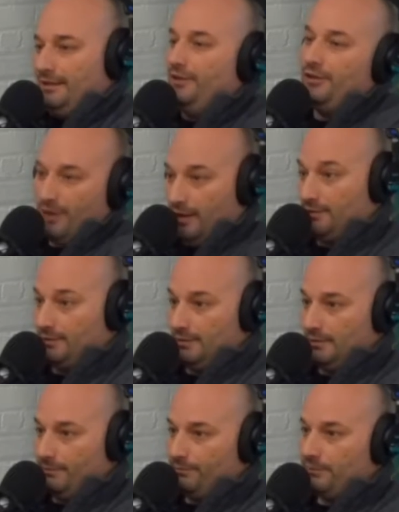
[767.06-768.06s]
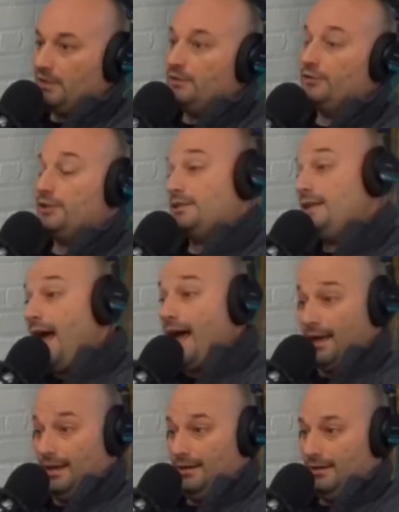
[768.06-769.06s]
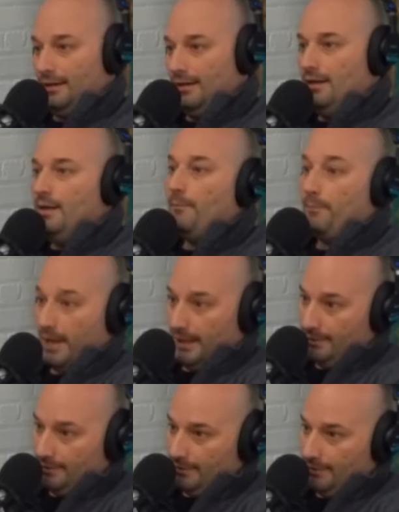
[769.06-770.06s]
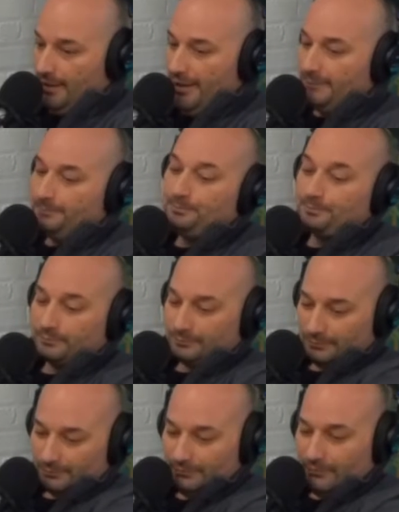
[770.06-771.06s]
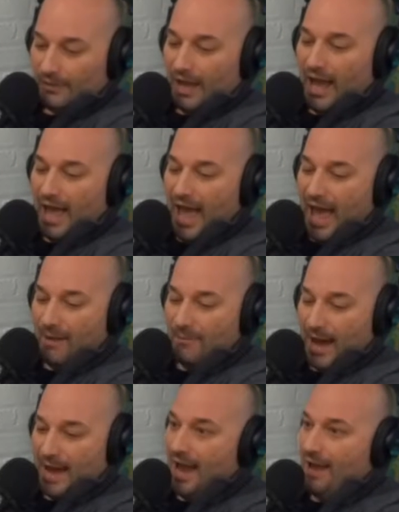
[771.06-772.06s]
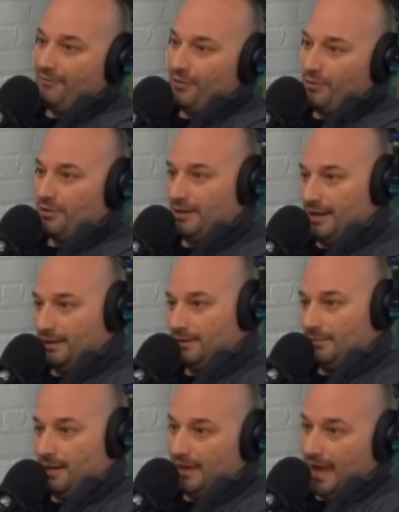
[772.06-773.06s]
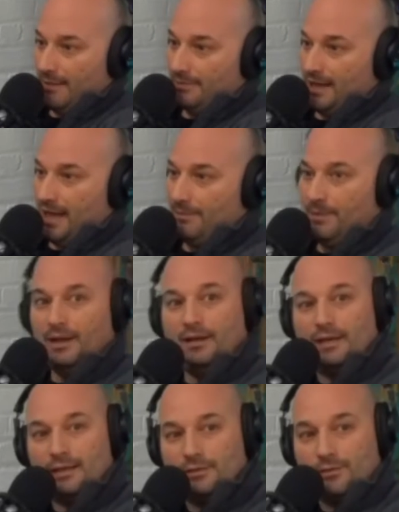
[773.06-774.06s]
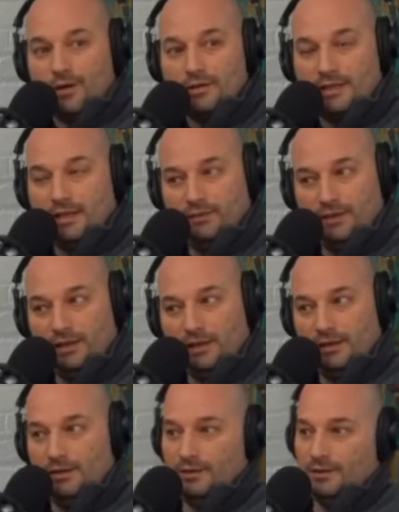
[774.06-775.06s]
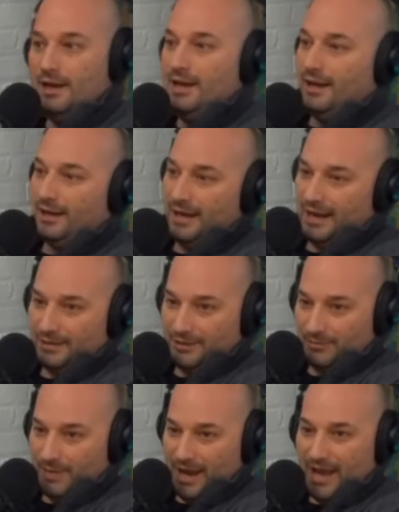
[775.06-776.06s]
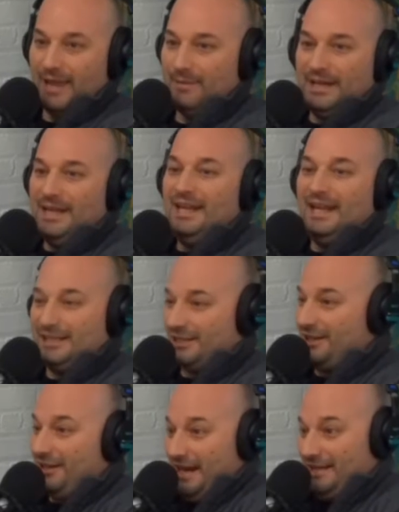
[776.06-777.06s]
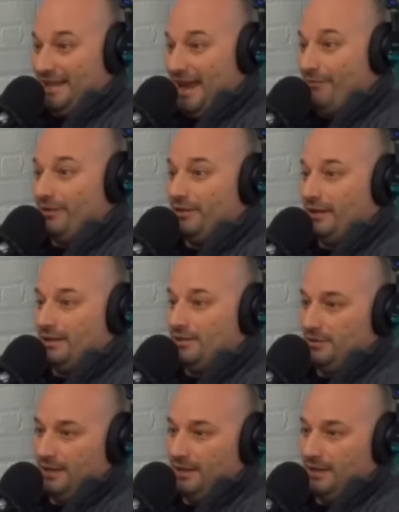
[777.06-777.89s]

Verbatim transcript: I'll tell you, you're nuts. Mm-hmm. They're just not. But uh, my iPhone connects to my laptop. It connects to our TV here, connects to my, I mean, it just connects to everything.